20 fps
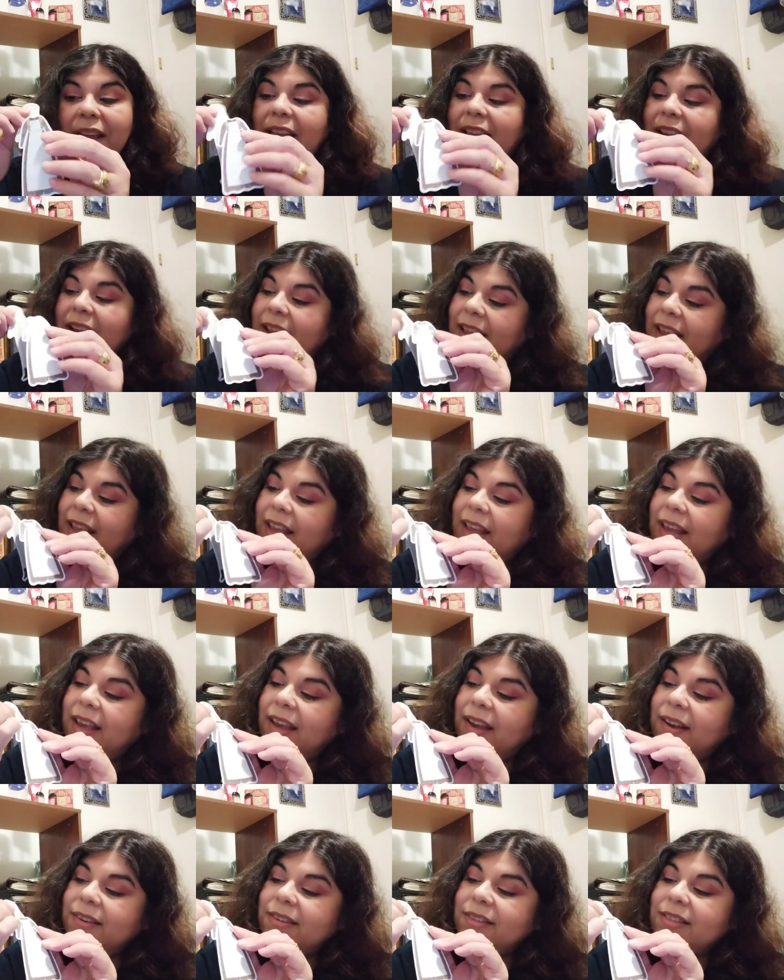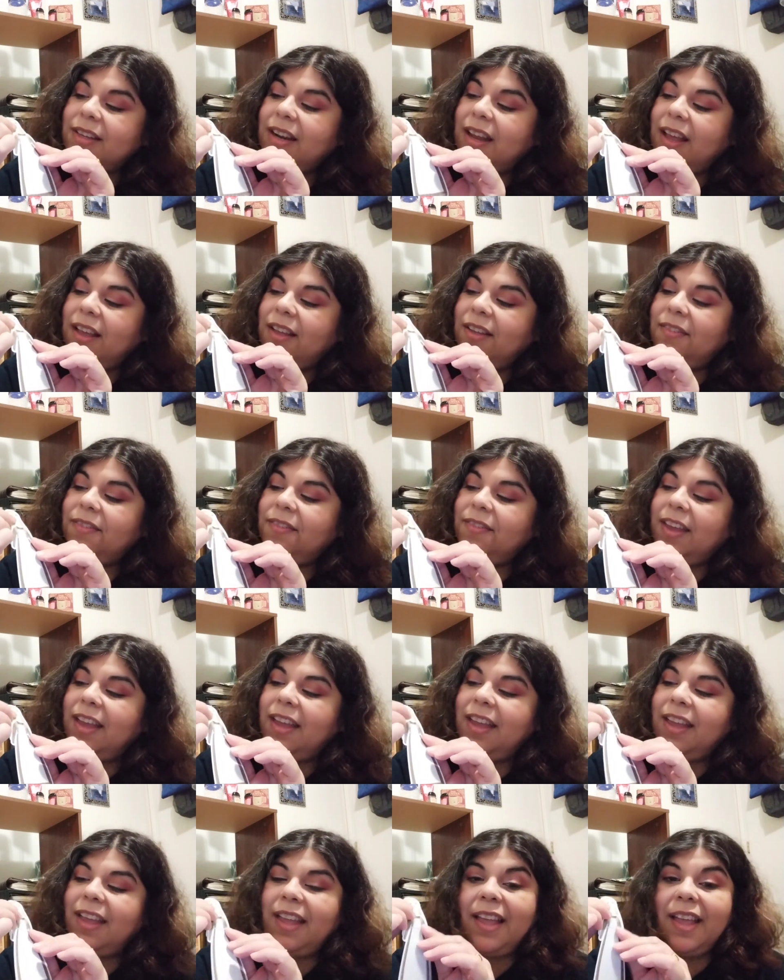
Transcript: good. Here's an outfit.